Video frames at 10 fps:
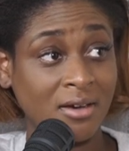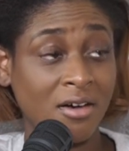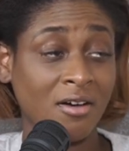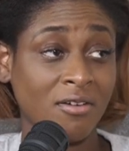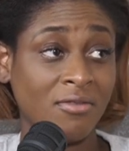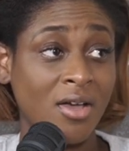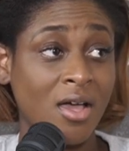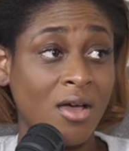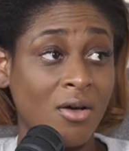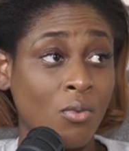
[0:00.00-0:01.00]
of
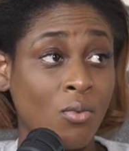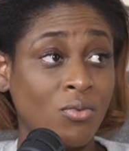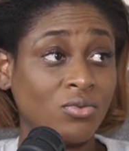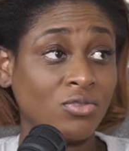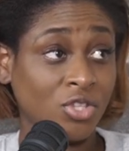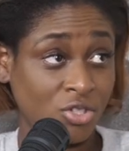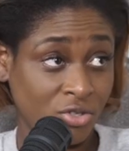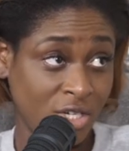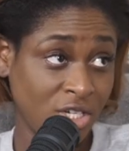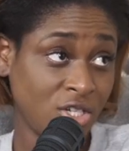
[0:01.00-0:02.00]
the
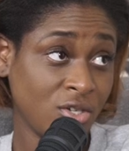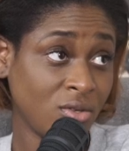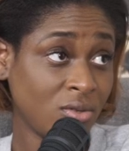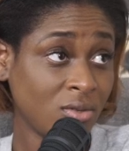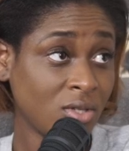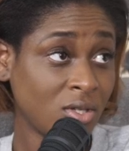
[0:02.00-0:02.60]
traditional